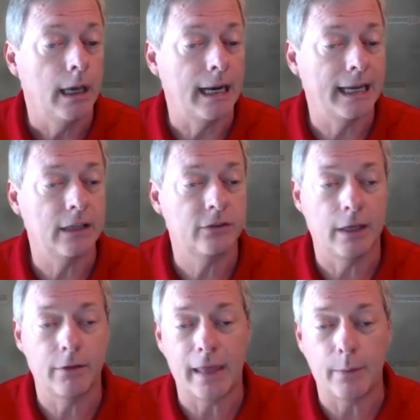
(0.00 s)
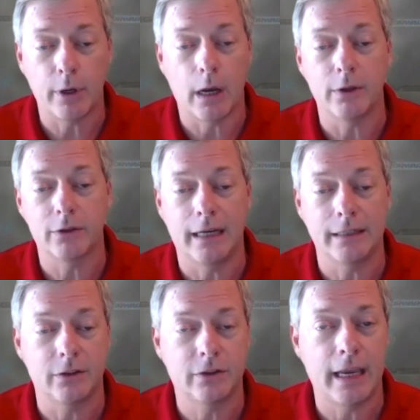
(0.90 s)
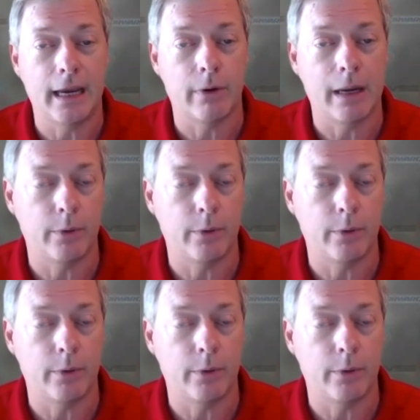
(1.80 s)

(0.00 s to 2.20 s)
And I guess the other thing we always like to say, right,